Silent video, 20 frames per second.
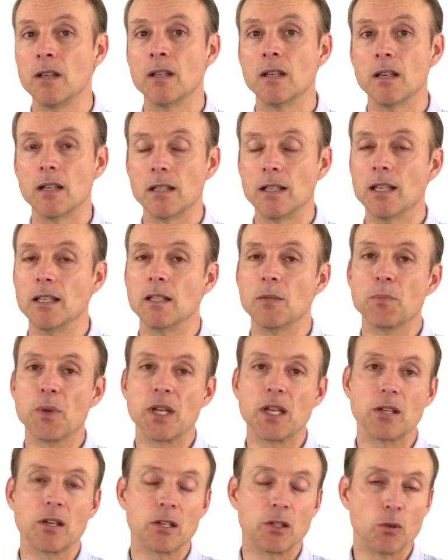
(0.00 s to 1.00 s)
Again,
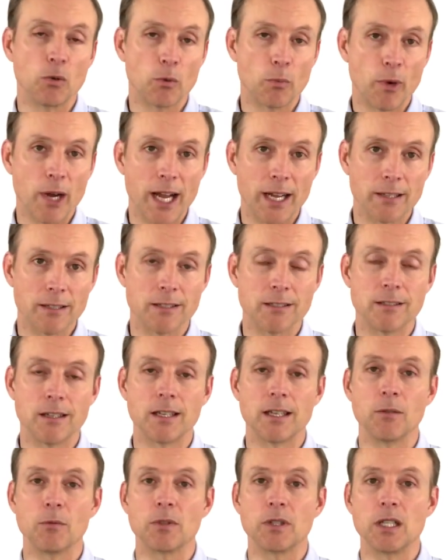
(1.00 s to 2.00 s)
depending on your practice
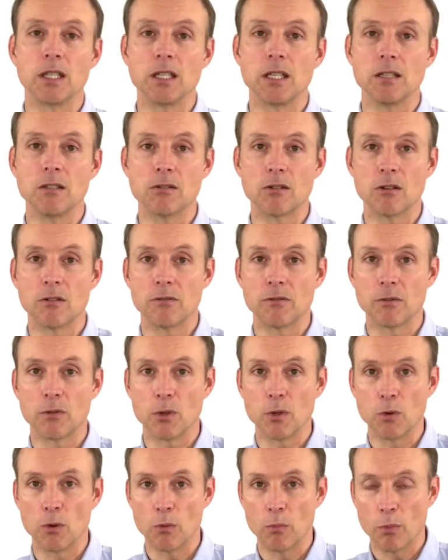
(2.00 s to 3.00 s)
setting, what the needs are for
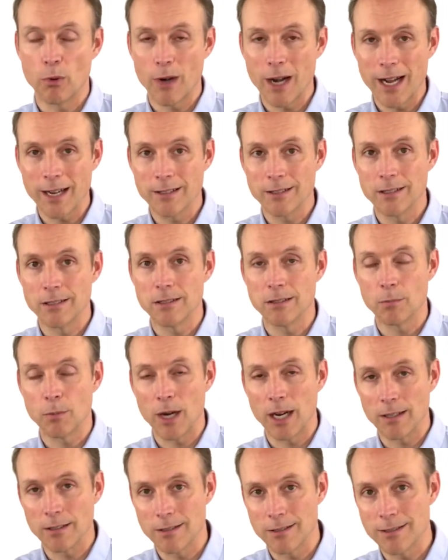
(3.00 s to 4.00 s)
your practice
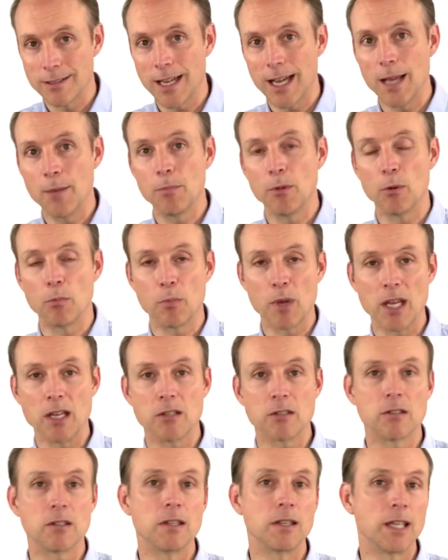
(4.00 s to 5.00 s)
type, your
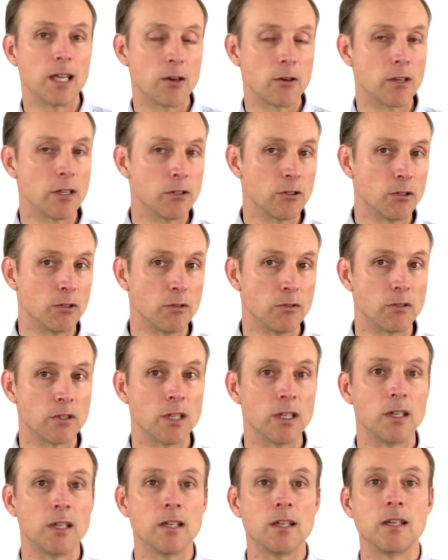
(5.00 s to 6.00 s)
patient, their issues,
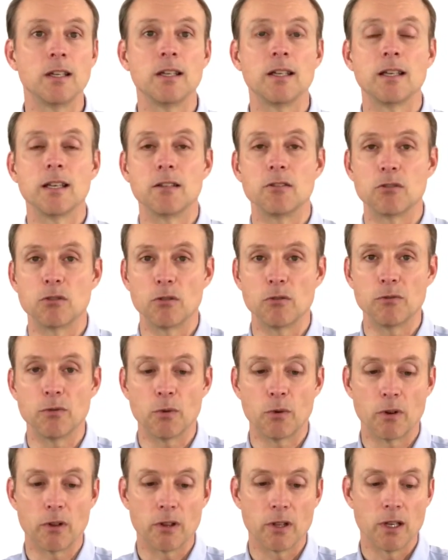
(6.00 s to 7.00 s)
and so
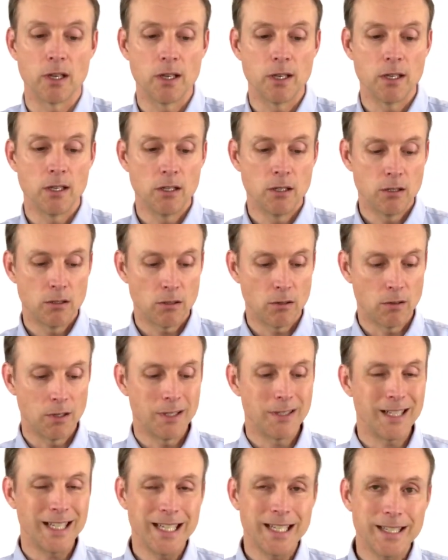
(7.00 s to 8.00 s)
forth. So
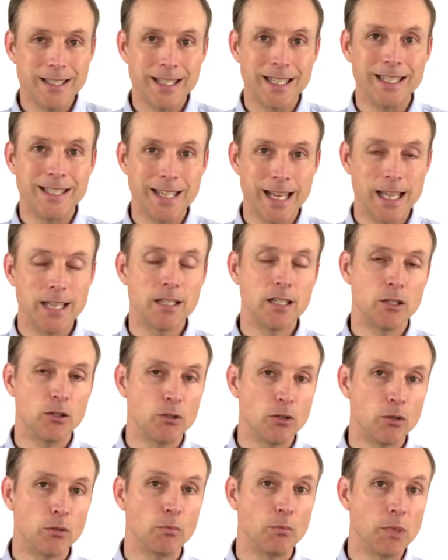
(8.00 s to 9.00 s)
this is intended
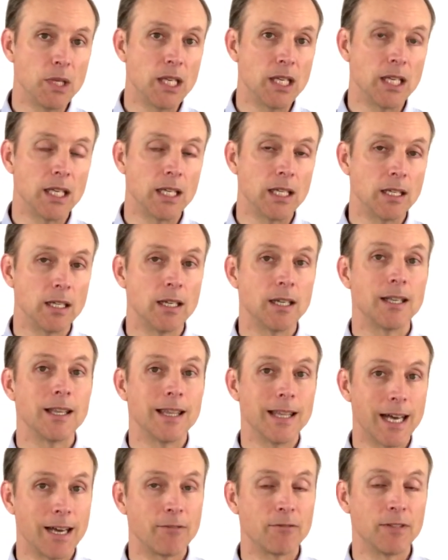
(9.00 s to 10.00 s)
to be
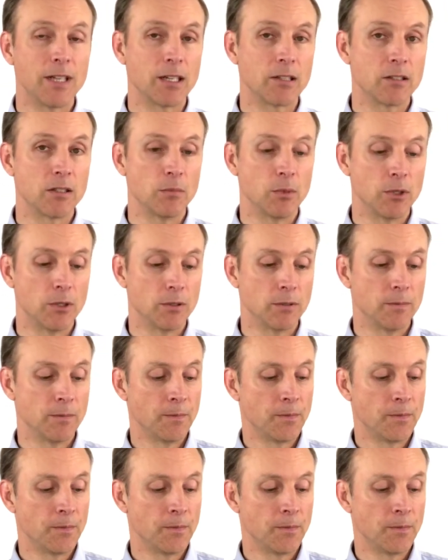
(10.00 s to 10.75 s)
that flexible.